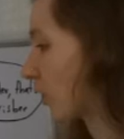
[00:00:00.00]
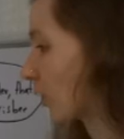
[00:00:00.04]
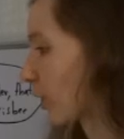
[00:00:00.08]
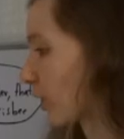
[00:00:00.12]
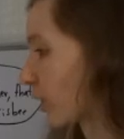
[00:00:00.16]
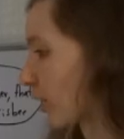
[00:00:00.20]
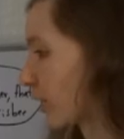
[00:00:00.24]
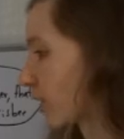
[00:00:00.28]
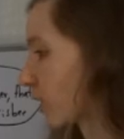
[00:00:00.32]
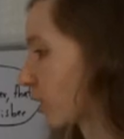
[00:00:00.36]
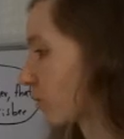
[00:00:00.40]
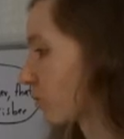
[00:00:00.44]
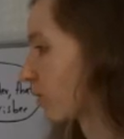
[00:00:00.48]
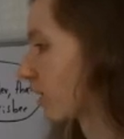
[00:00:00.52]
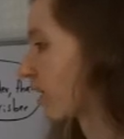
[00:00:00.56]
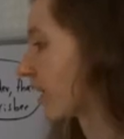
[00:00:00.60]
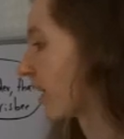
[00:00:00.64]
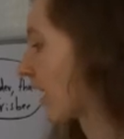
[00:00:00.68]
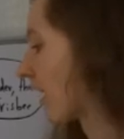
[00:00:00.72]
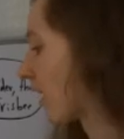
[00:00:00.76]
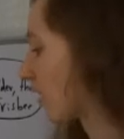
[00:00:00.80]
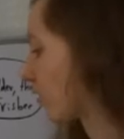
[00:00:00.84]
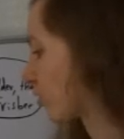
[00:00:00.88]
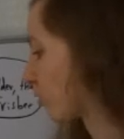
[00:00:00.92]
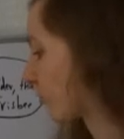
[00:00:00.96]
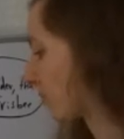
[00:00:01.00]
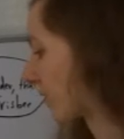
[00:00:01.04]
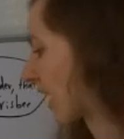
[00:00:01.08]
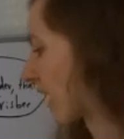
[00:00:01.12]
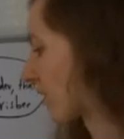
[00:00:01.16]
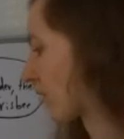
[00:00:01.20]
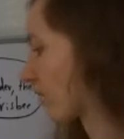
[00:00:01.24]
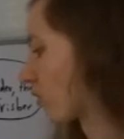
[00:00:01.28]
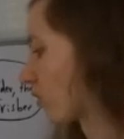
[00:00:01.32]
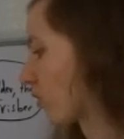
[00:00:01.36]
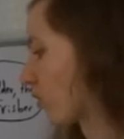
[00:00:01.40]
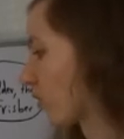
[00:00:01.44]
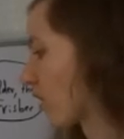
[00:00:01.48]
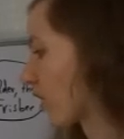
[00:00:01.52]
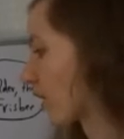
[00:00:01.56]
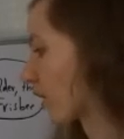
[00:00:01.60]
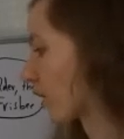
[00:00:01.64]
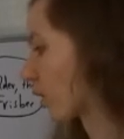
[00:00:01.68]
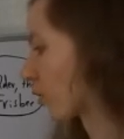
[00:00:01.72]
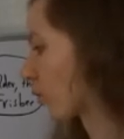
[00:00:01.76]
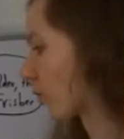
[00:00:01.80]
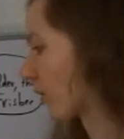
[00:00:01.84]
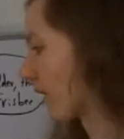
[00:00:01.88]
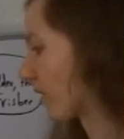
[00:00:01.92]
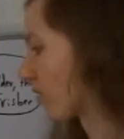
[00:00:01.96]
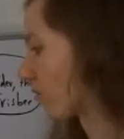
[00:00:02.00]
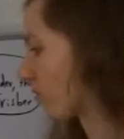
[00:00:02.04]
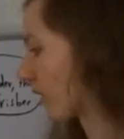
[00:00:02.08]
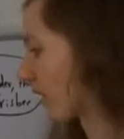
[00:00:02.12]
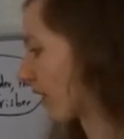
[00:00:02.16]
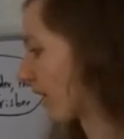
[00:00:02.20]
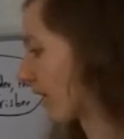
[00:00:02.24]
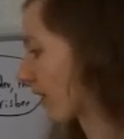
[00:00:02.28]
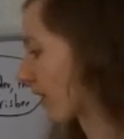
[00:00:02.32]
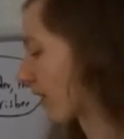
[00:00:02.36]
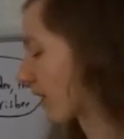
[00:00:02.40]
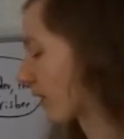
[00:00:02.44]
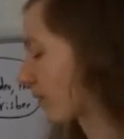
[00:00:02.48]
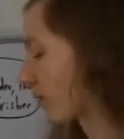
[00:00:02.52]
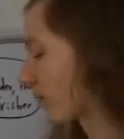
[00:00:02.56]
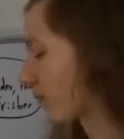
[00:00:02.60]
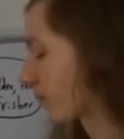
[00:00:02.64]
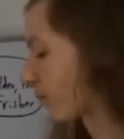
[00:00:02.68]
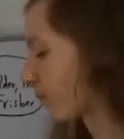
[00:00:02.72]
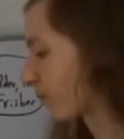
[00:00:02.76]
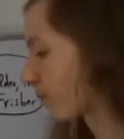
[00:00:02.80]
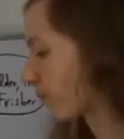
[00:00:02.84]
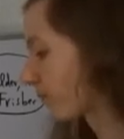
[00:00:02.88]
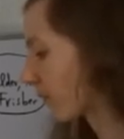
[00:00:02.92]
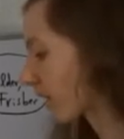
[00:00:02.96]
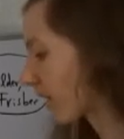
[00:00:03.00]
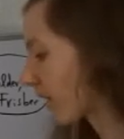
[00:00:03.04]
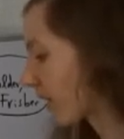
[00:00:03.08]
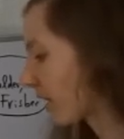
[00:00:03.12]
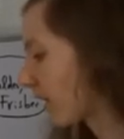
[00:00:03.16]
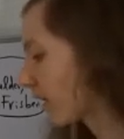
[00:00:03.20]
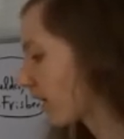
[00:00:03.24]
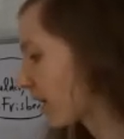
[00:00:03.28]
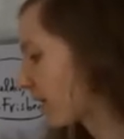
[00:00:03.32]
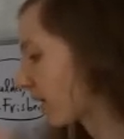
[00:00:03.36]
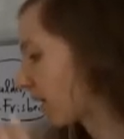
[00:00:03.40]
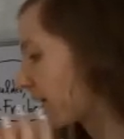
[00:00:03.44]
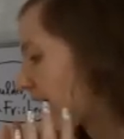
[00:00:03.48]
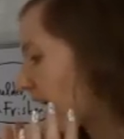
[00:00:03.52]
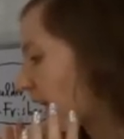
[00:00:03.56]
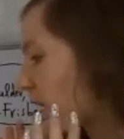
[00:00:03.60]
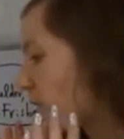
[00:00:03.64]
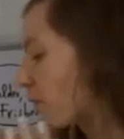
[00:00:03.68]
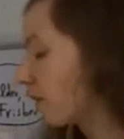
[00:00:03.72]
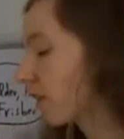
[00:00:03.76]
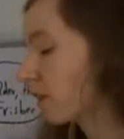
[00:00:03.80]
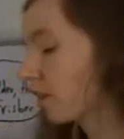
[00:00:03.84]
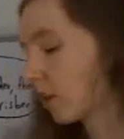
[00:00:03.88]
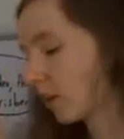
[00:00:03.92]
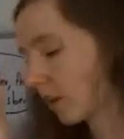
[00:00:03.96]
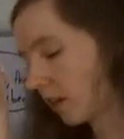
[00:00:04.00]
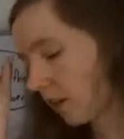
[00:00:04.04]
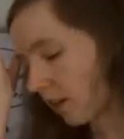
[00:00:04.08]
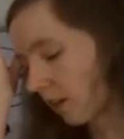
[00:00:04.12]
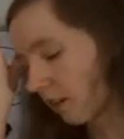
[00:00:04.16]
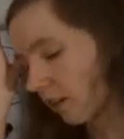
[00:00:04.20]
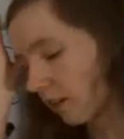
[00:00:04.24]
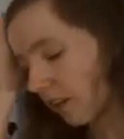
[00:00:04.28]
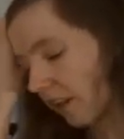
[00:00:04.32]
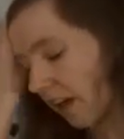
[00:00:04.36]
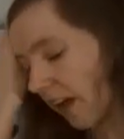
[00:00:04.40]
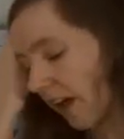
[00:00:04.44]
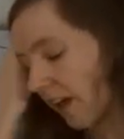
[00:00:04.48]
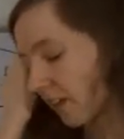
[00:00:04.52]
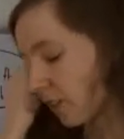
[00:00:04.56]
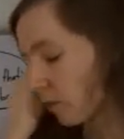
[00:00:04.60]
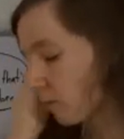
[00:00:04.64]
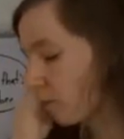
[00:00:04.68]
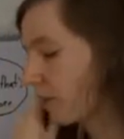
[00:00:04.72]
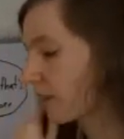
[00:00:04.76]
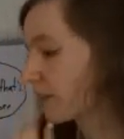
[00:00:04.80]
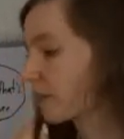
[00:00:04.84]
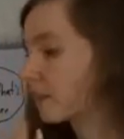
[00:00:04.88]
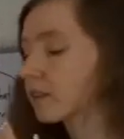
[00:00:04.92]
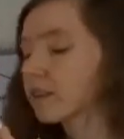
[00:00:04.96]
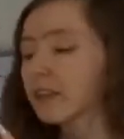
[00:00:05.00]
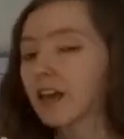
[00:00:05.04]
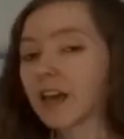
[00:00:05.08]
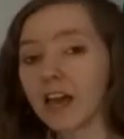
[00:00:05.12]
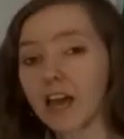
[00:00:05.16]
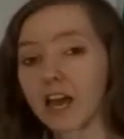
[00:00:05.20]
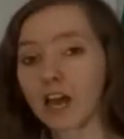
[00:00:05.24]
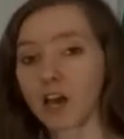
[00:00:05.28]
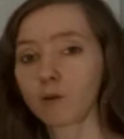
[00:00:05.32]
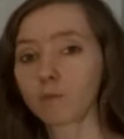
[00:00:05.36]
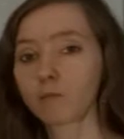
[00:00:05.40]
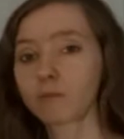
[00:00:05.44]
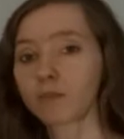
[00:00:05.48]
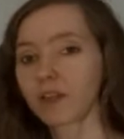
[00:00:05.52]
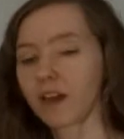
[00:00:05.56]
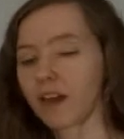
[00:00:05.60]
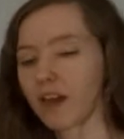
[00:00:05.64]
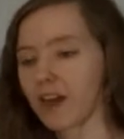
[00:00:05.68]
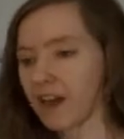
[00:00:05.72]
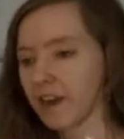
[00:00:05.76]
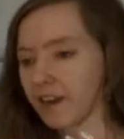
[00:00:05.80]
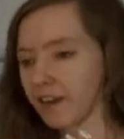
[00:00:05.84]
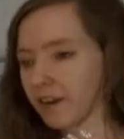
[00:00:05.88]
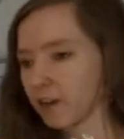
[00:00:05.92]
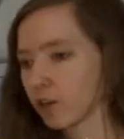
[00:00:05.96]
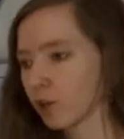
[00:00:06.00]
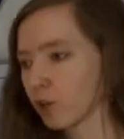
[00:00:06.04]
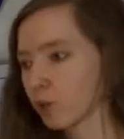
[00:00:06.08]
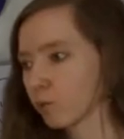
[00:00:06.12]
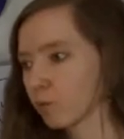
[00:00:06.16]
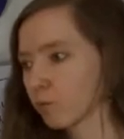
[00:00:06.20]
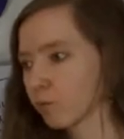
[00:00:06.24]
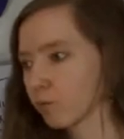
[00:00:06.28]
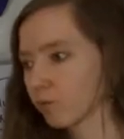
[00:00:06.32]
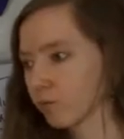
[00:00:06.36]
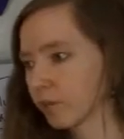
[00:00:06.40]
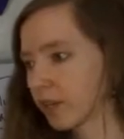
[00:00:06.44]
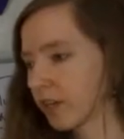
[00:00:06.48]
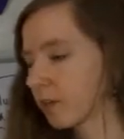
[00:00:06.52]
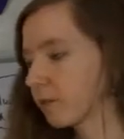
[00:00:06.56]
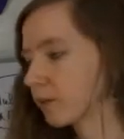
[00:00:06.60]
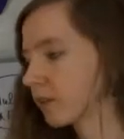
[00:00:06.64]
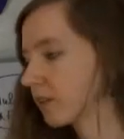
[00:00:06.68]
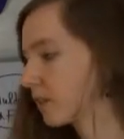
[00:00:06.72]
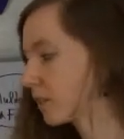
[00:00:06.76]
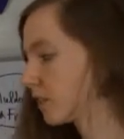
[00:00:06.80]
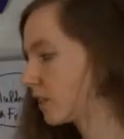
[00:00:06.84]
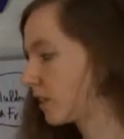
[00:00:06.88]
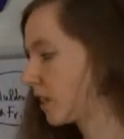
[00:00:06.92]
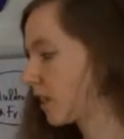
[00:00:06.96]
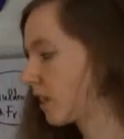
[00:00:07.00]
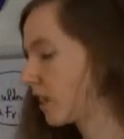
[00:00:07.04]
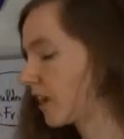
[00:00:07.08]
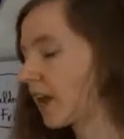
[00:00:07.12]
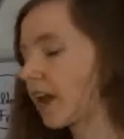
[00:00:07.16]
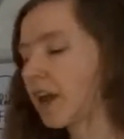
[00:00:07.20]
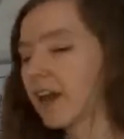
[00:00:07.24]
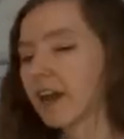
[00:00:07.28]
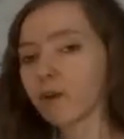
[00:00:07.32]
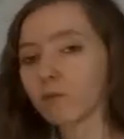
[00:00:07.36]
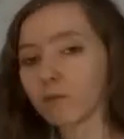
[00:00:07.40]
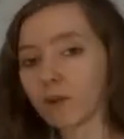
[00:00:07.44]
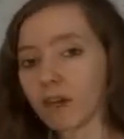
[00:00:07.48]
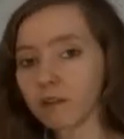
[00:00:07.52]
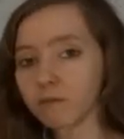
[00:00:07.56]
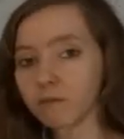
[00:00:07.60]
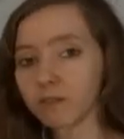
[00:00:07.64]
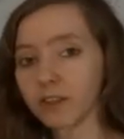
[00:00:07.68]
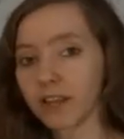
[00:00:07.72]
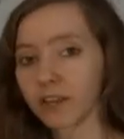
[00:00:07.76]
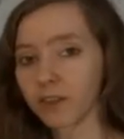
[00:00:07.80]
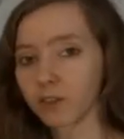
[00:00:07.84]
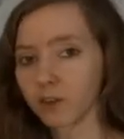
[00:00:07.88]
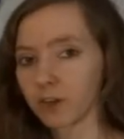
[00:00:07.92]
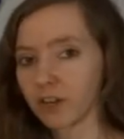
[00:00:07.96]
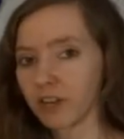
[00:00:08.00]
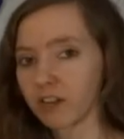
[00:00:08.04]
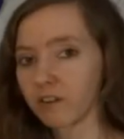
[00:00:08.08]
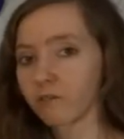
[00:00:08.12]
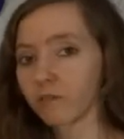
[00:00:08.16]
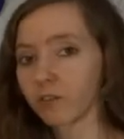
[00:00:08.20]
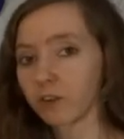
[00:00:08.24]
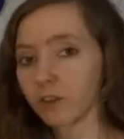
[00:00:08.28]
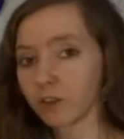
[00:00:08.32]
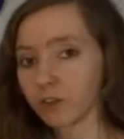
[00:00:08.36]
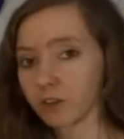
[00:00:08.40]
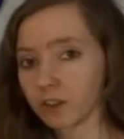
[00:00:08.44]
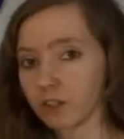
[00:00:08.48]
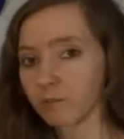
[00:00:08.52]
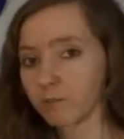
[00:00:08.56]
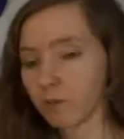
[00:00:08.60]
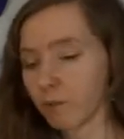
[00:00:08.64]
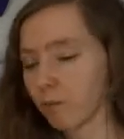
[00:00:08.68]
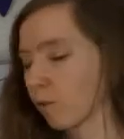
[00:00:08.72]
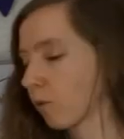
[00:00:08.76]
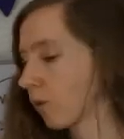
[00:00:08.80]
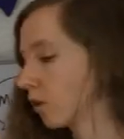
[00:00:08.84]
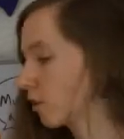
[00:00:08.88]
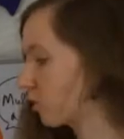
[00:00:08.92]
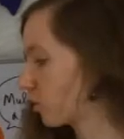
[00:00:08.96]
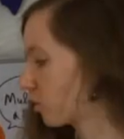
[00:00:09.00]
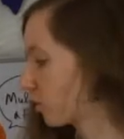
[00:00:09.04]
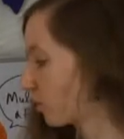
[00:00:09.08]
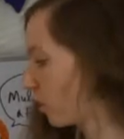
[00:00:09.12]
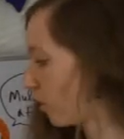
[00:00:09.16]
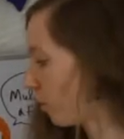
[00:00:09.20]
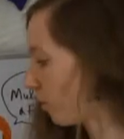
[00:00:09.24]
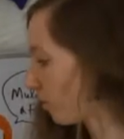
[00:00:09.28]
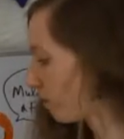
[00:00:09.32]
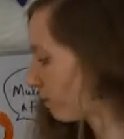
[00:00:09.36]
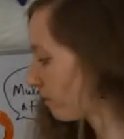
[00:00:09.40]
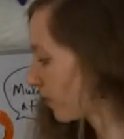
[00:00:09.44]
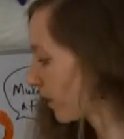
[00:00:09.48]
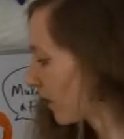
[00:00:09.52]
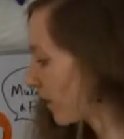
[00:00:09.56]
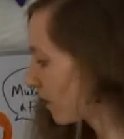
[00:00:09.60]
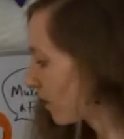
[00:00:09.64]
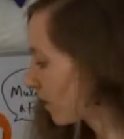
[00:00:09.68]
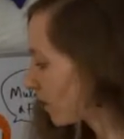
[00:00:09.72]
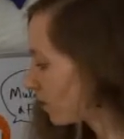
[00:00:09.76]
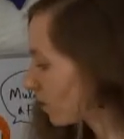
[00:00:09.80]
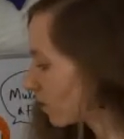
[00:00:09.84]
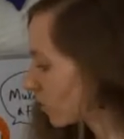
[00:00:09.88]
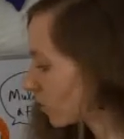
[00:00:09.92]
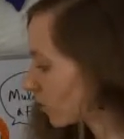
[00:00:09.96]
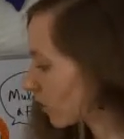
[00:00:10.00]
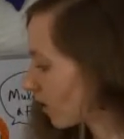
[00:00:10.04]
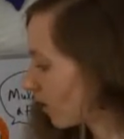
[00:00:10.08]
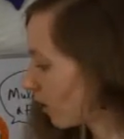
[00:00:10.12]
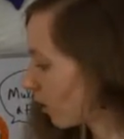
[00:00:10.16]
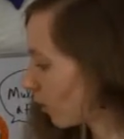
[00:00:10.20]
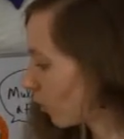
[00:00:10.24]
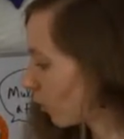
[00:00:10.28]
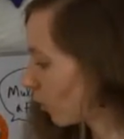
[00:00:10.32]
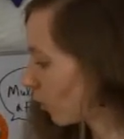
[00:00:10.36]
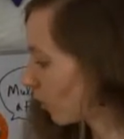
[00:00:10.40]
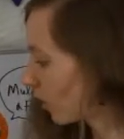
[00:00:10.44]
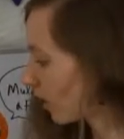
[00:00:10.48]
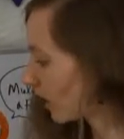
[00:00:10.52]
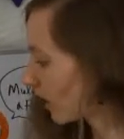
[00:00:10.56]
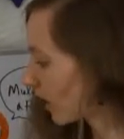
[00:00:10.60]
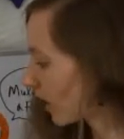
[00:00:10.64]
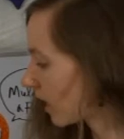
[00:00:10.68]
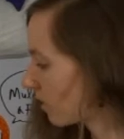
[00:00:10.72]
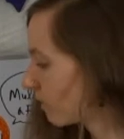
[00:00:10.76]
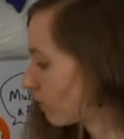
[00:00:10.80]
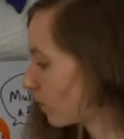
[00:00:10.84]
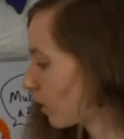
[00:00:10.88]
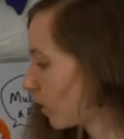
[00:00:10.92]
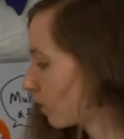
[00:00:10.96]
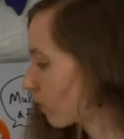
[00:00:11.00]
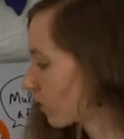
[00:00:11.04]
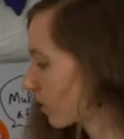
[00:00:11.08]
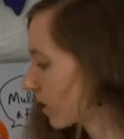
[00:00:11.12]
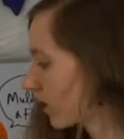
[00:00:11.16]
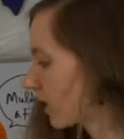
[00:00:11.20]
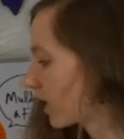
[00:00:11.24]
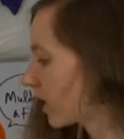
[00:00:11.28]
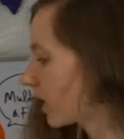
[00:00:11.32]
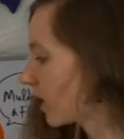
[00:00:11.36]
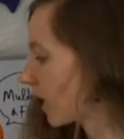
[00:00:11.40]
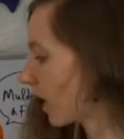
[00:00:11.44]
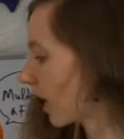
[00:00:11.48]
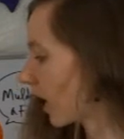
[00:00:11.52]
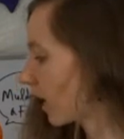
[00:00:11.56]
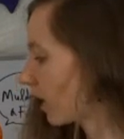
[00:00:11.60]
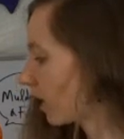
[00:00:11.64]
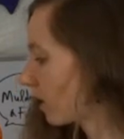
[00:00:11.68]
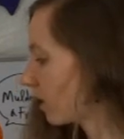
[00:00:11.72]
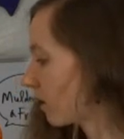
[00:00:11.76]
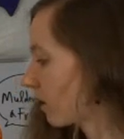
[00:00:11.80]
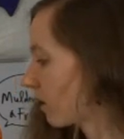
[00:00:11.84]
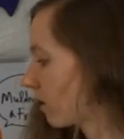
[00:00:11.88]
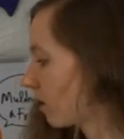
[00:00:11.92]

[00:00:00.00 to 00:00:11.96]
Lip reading: they're going to spread out, so we have a longer wavelength. Now, we learned last week in lab that frequency and wavelength are inversely proportional. So if over here